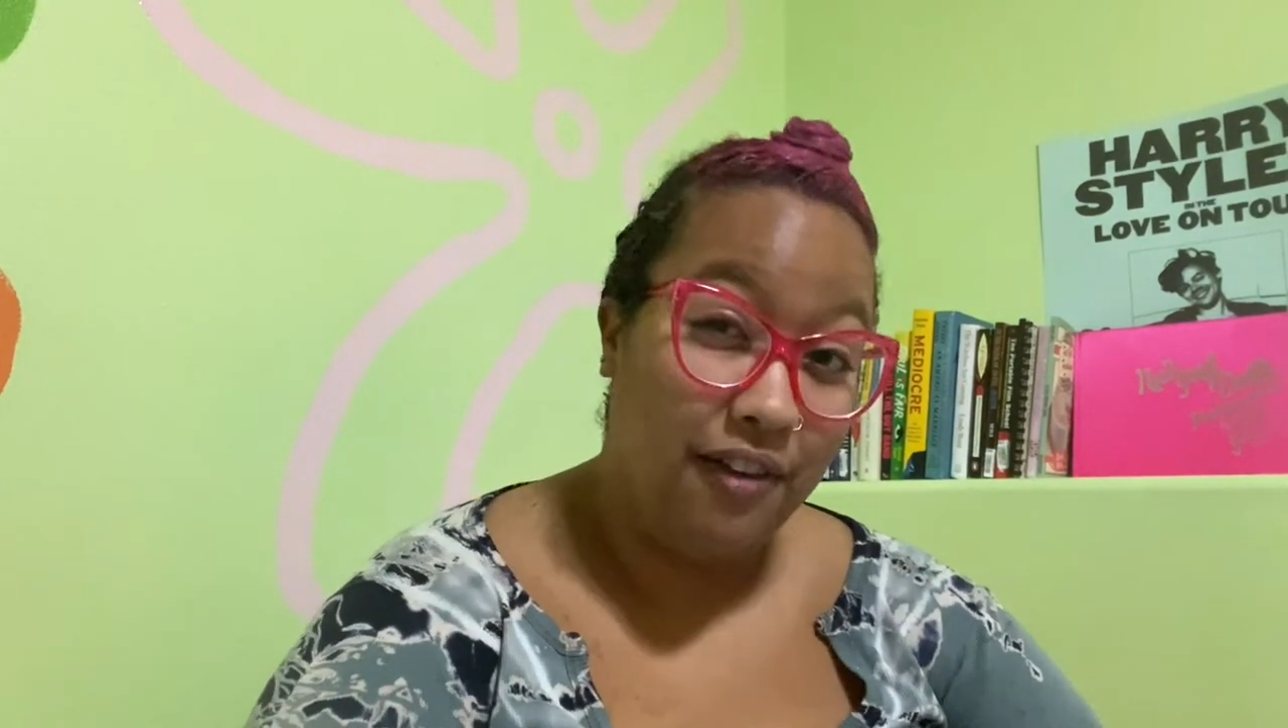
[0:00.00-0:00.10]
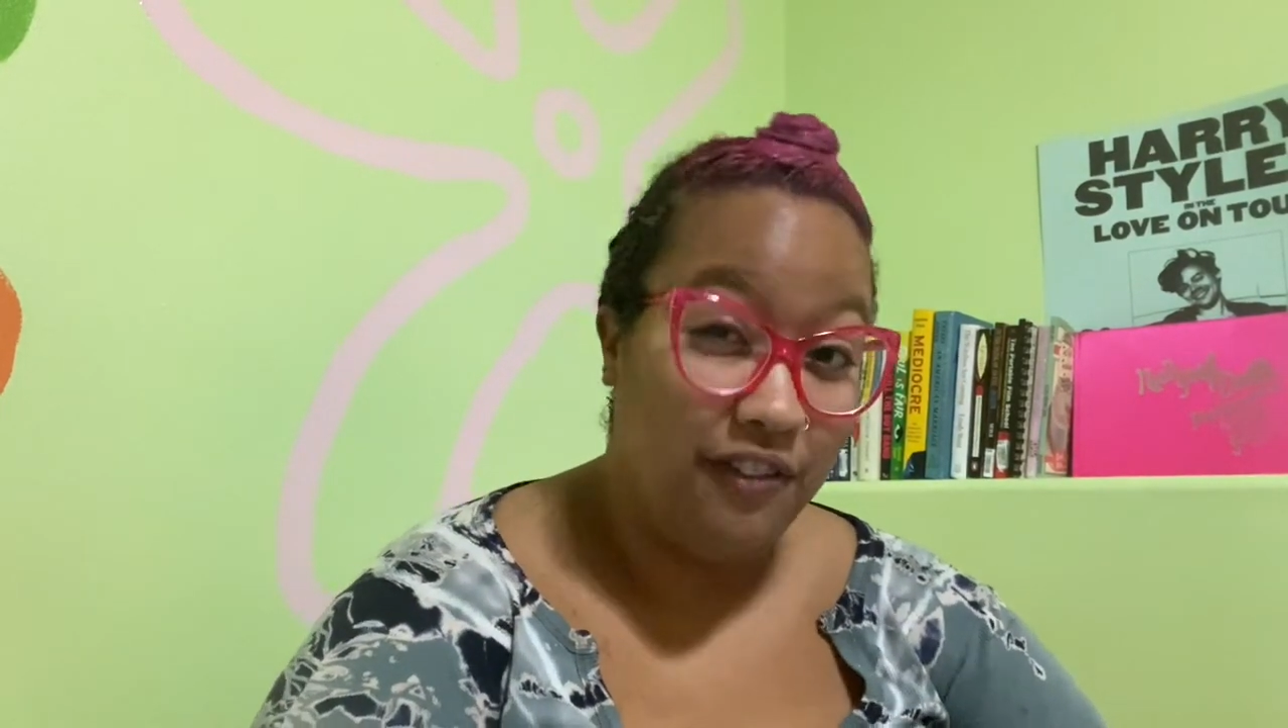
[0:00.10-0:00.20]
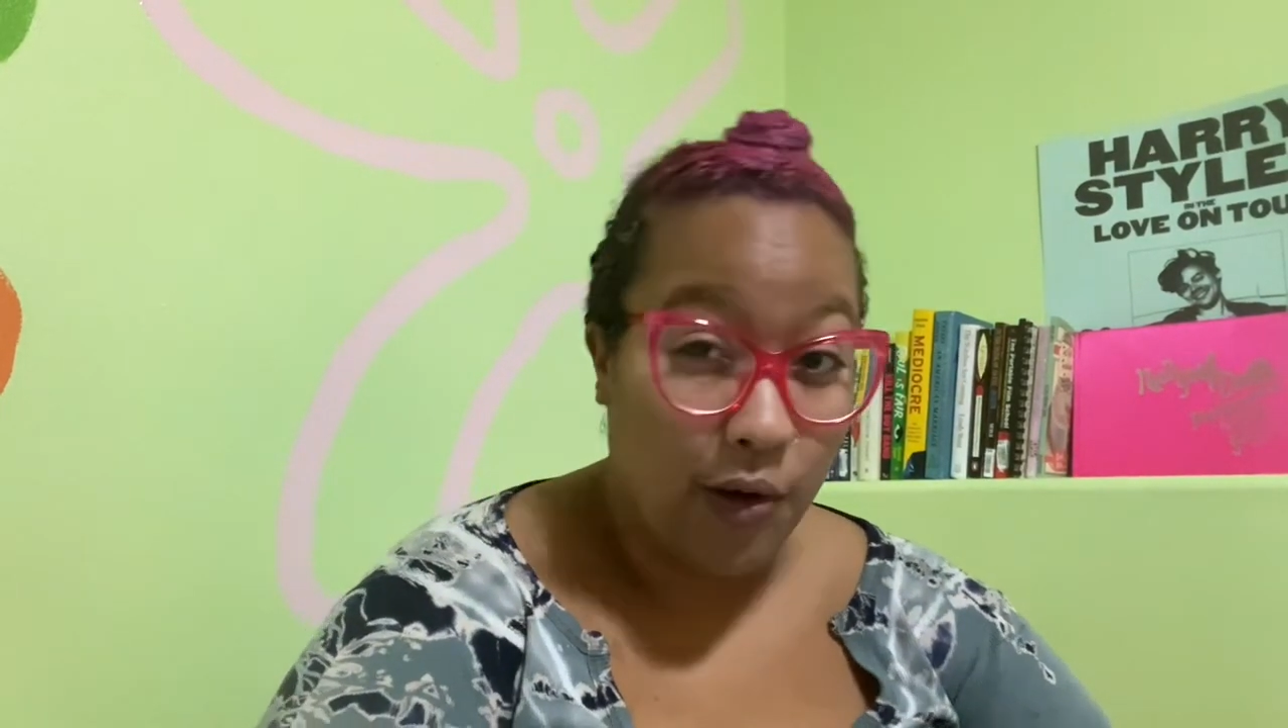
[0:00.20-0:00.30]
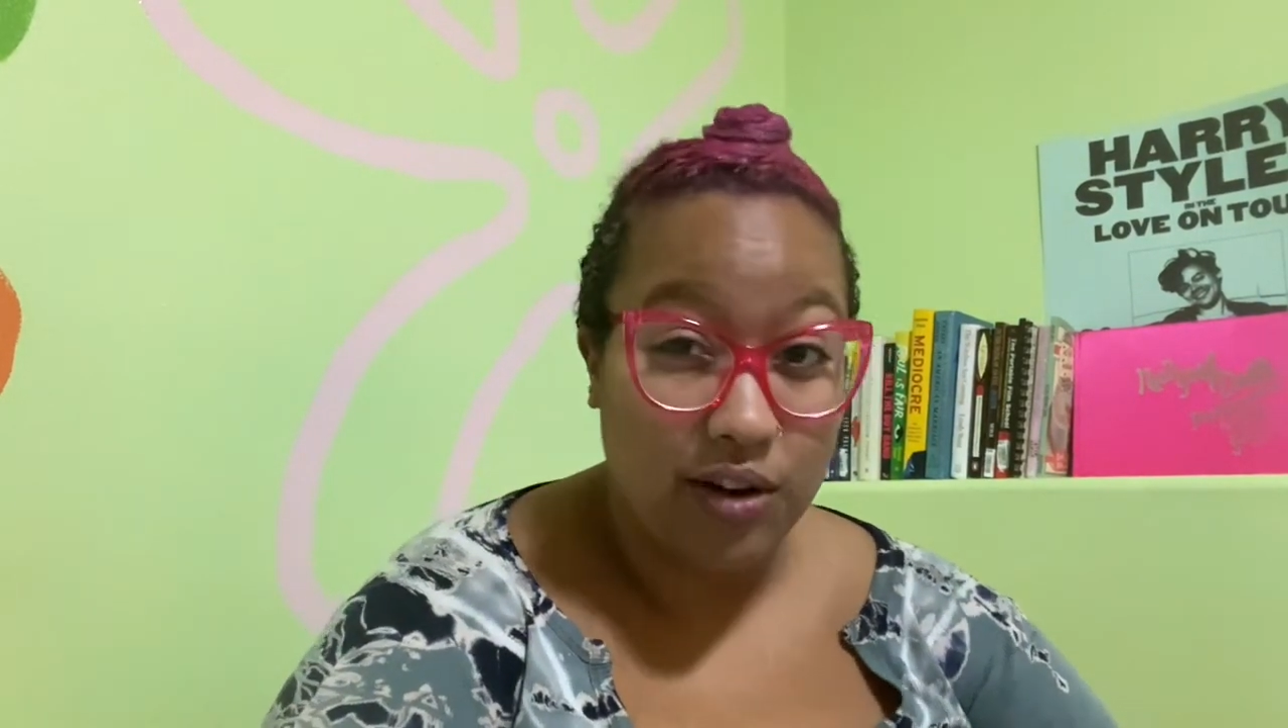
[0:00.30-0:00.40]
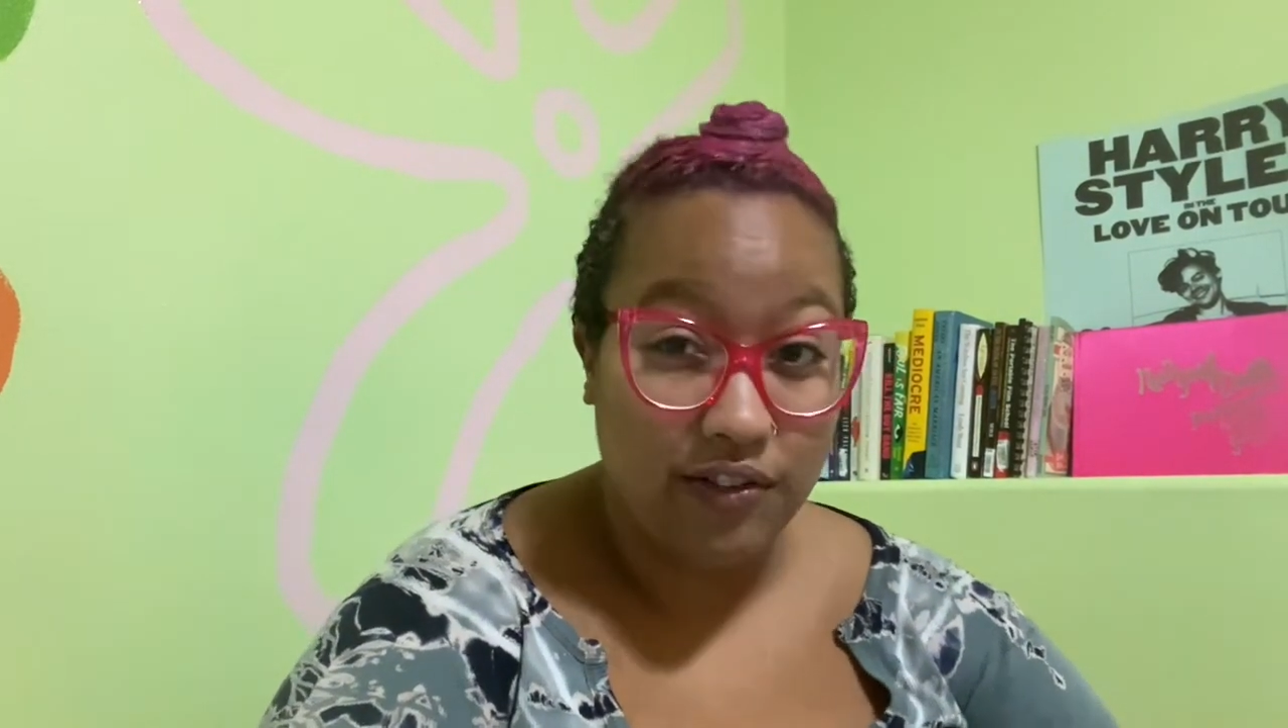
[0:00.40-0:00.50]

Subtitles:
for